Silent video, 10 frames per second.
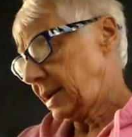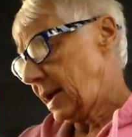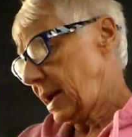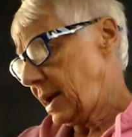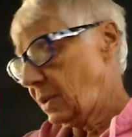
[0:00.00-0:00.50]

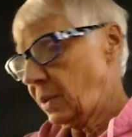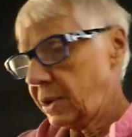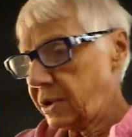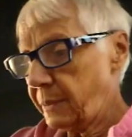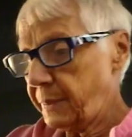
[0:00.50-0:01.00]
and we're
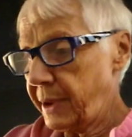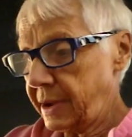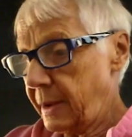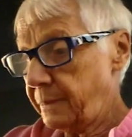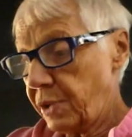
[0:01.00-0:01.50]
going to
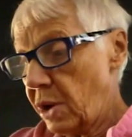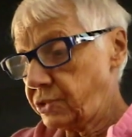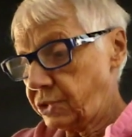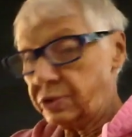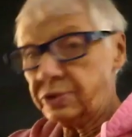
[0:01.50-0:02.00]
pick up
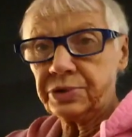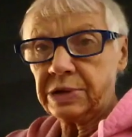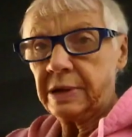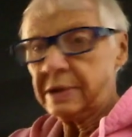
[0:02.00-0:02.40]
produce.